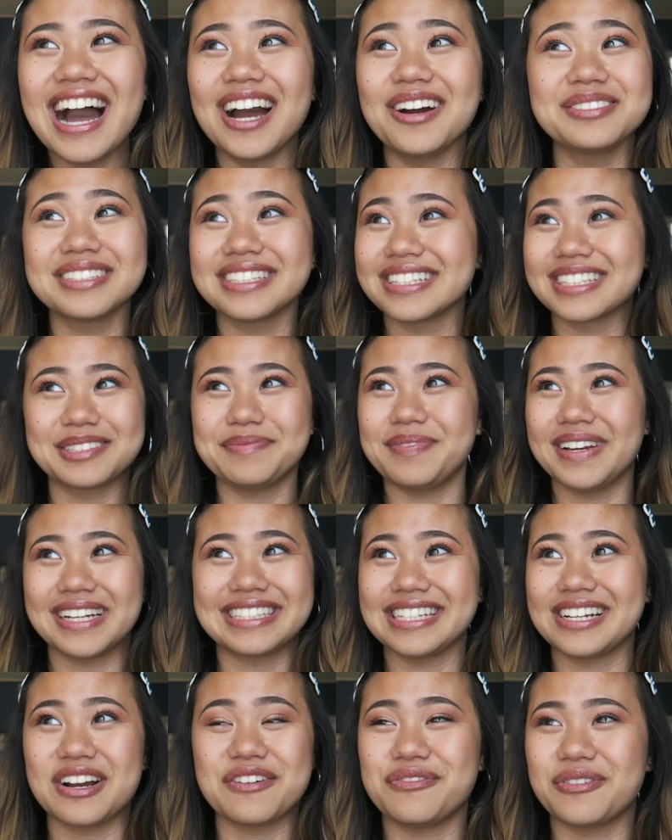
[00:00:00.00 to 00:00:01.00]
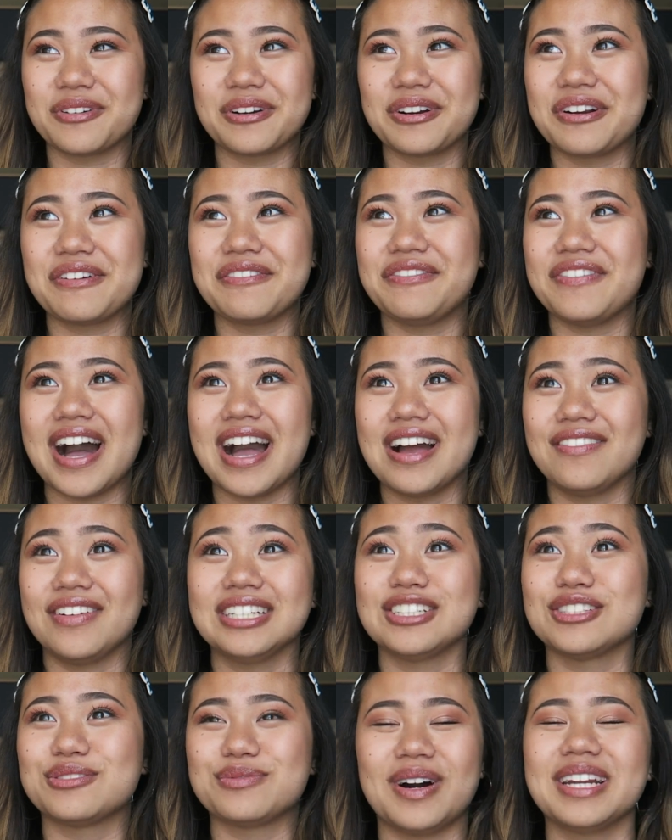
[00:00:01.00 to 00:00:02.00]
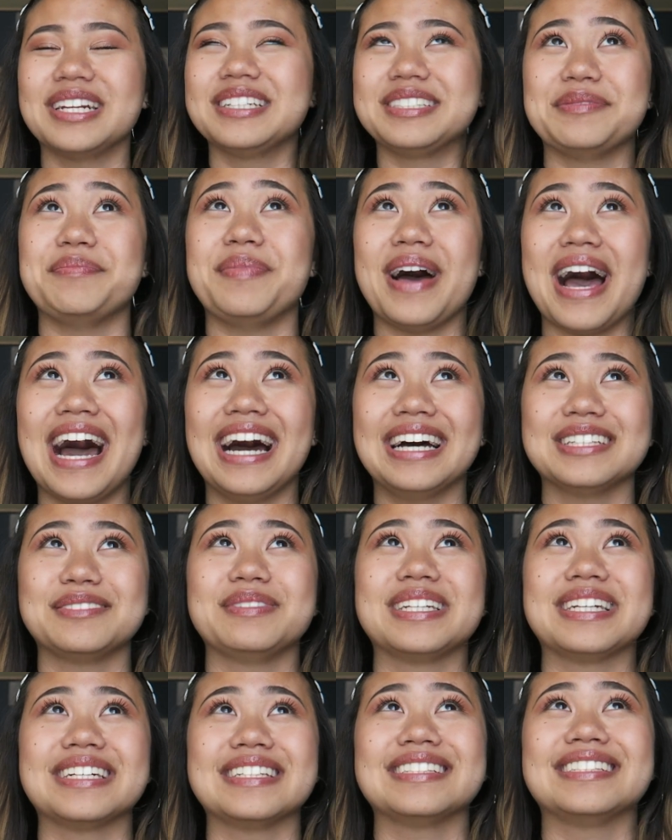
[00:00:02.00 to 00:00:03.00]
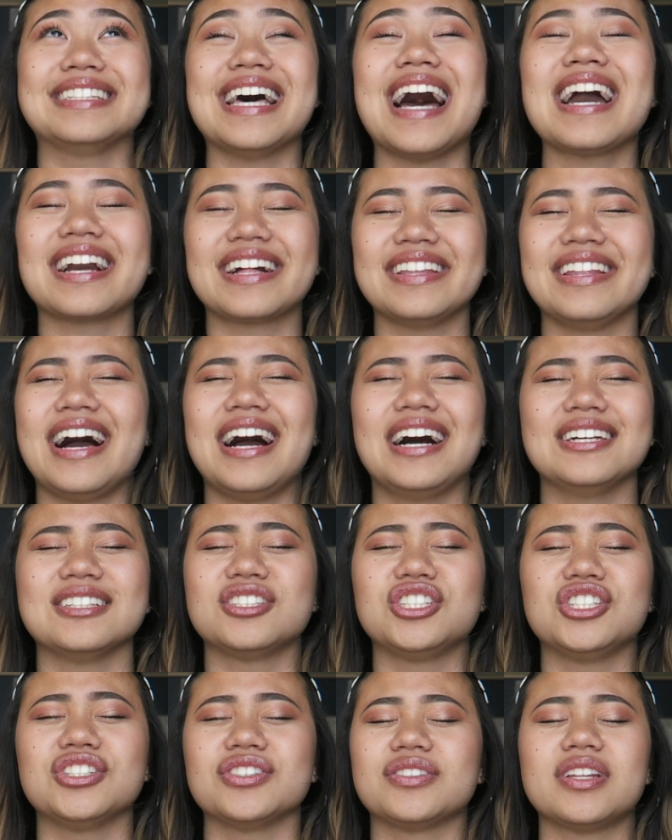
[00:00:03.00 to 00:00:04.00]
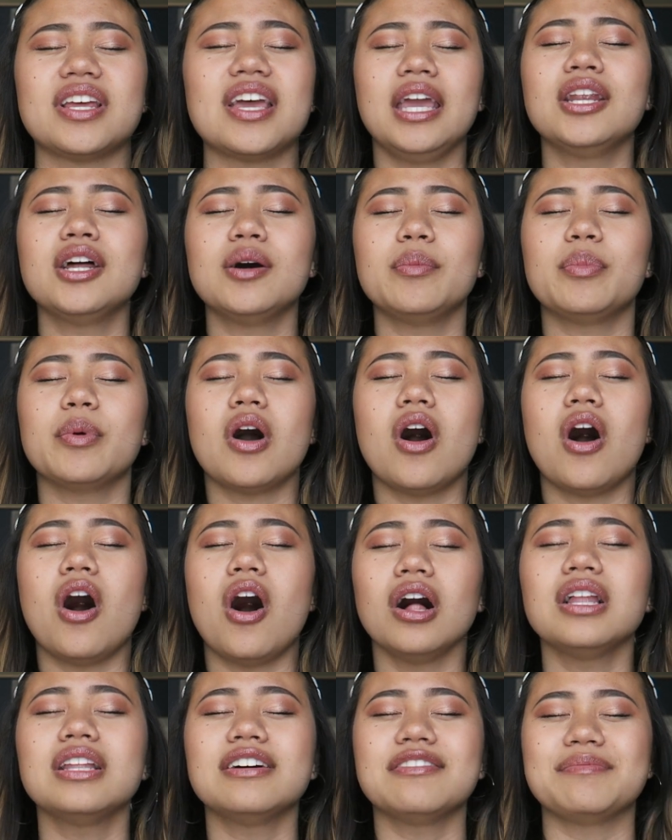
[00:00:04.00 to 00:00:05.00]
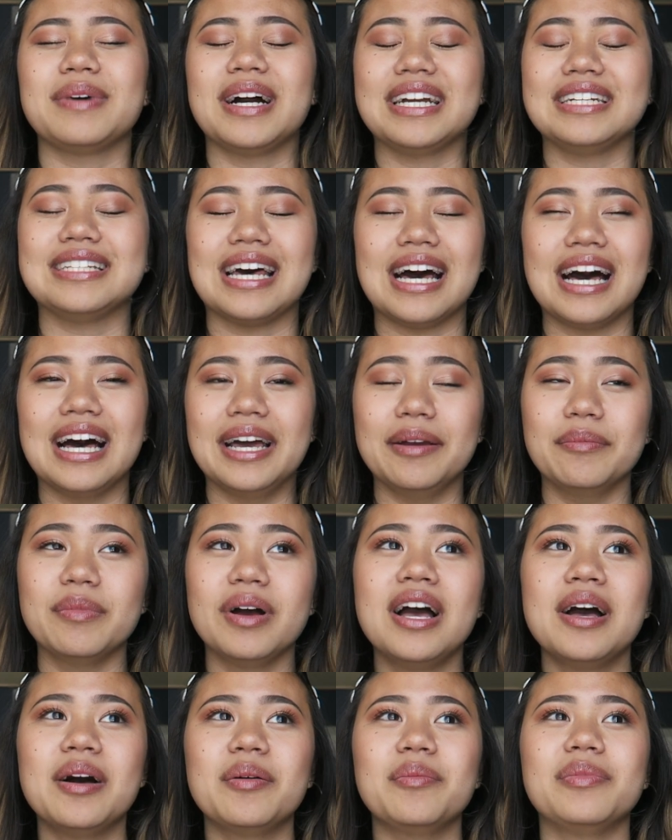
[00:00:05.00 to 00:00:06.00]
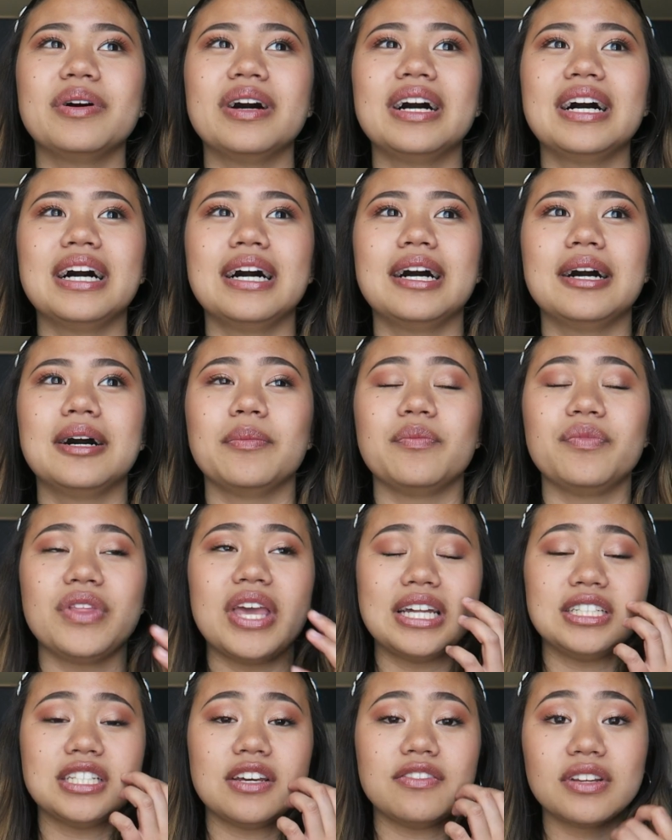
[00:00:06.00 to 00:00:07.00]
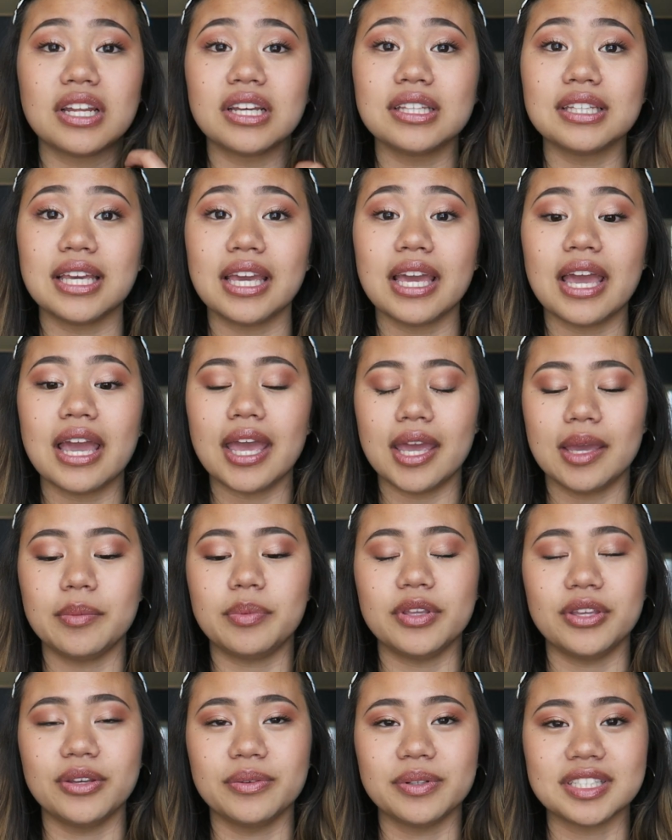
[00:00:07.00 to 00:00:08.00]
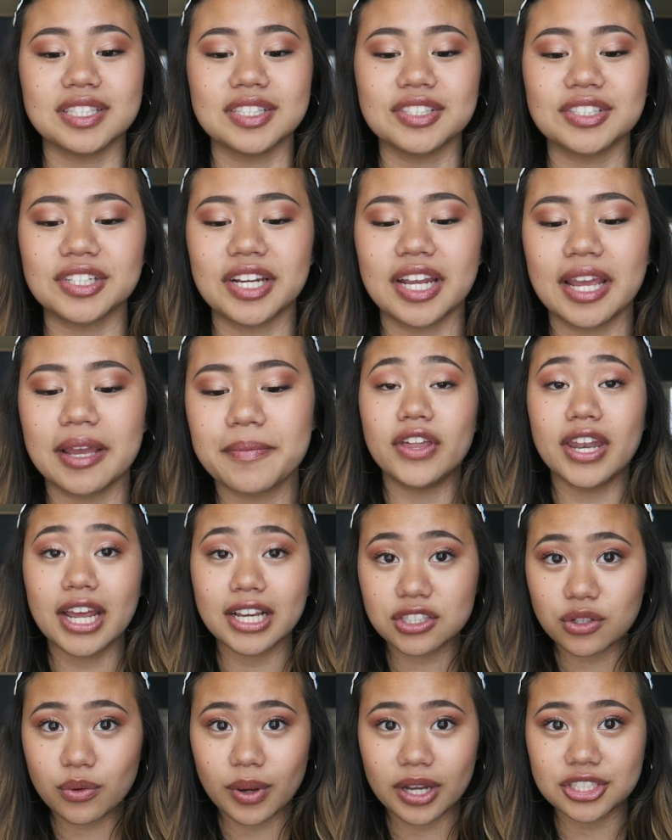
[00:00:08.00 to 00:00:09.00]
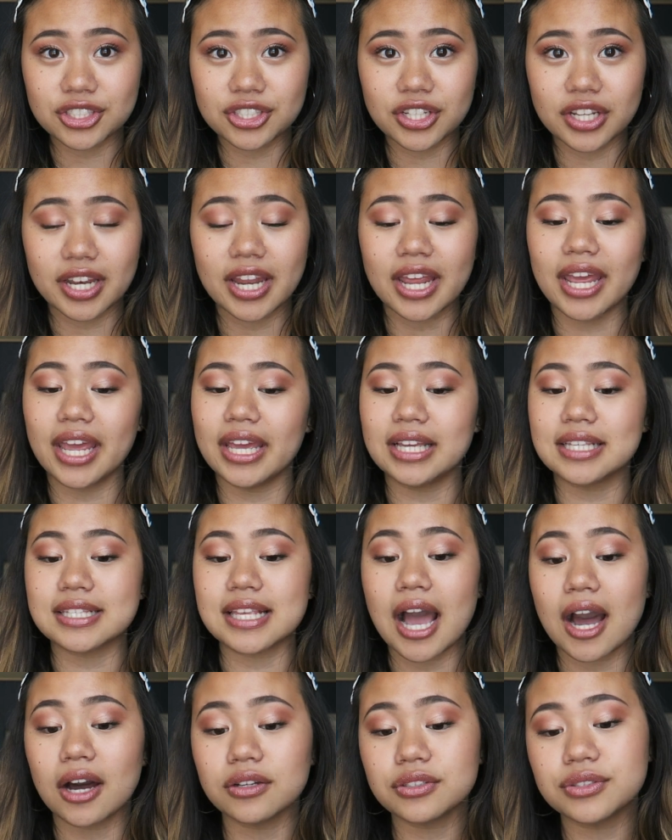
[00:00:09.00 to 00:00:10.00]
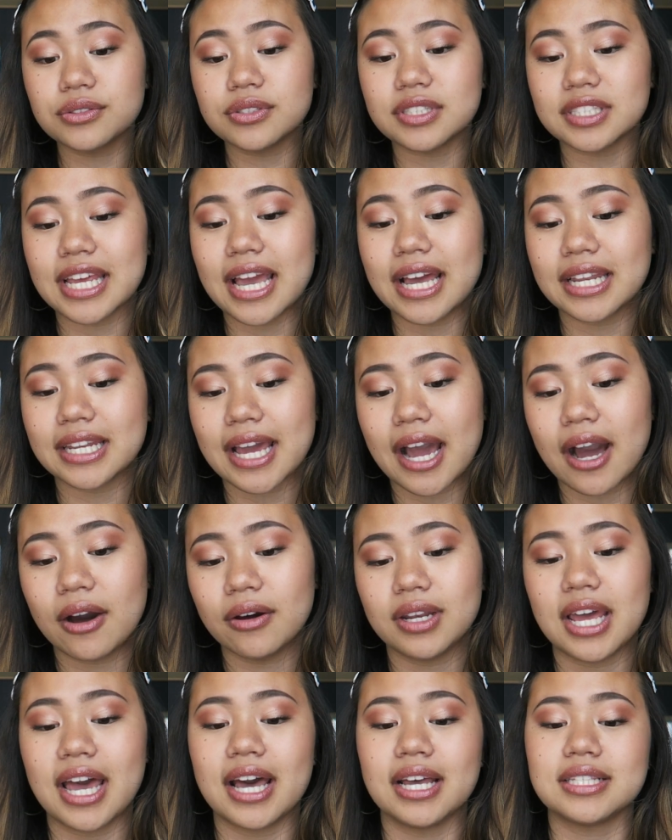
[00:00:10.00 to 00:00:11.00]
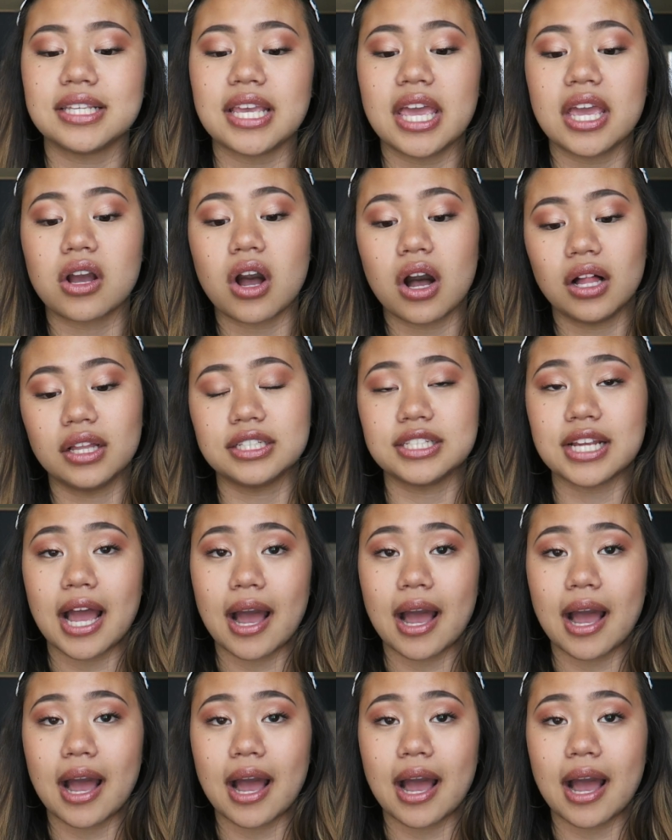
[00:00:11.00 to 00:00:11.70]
I wasn't expecting a four or a five. I just wanted to pass because that class just ate up all of my time. But um, yeah, definitely AP US History. The next question is how to stand out as a college